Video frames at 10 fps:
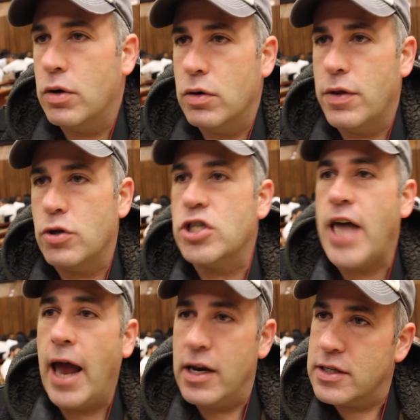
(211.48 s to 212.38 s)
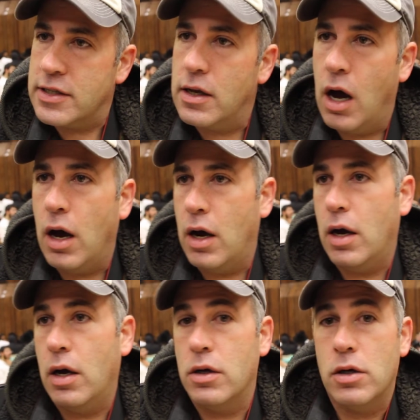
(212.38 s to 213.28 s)
their status
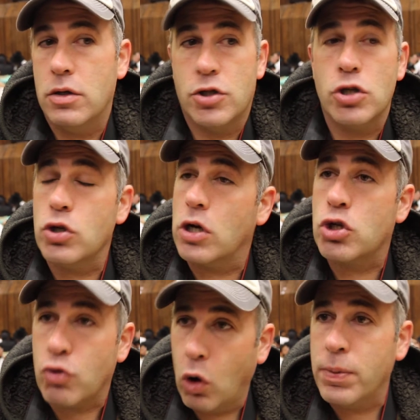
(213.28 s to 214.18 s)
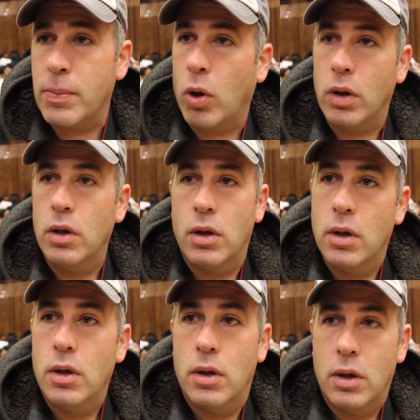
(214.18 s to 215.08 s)
just to control people.
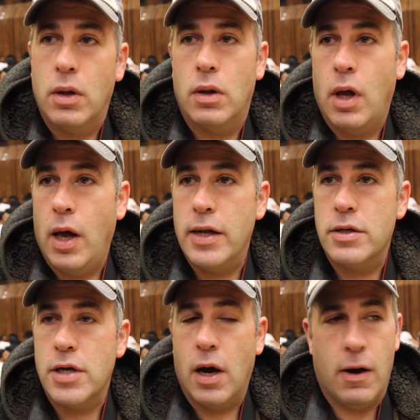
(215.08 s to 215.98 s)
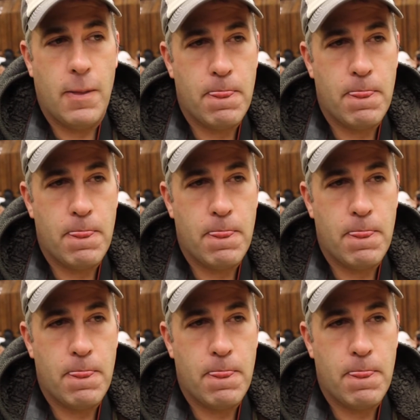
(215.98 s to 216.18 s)
And